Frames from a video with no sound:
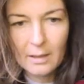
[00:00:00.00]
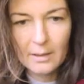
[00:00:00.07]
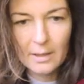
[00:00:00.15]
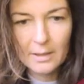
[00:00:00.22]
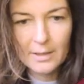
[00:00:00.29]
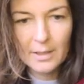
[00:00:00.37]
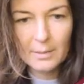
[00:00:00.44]

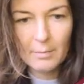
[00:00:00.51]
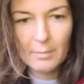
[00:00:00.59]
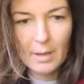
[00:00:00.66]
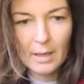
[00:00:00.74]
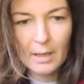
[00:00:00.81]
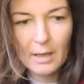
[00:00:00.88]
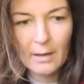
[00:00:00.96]
This is
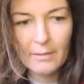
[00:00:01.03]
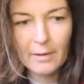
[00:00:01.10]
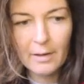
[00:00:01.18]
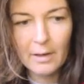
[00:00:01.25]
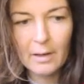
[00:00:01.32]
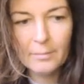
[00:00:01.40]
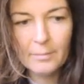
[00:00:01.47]
my
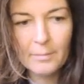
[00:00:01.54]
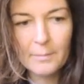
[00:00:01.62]
cover.